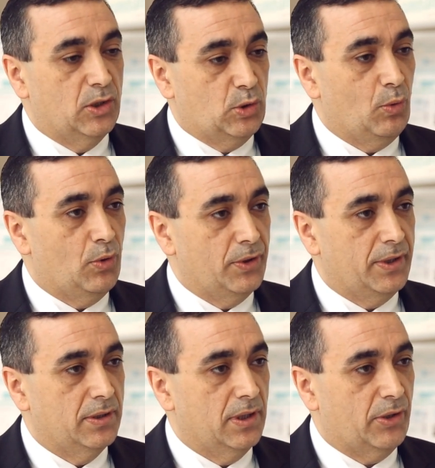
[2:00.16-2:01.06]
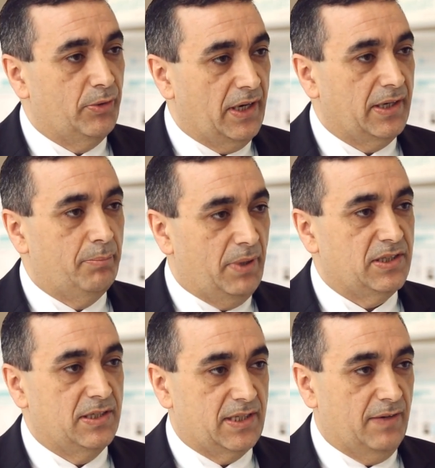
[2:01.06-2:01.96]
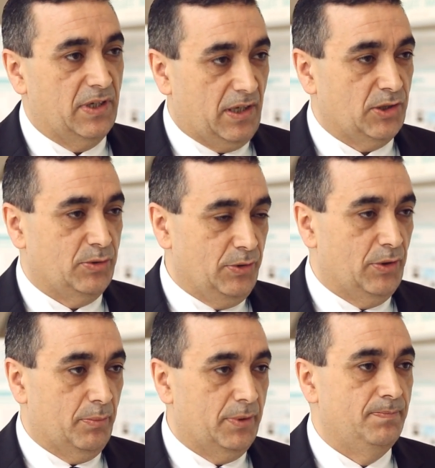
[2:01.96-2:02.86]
toward creating a patient safety culture in Europe.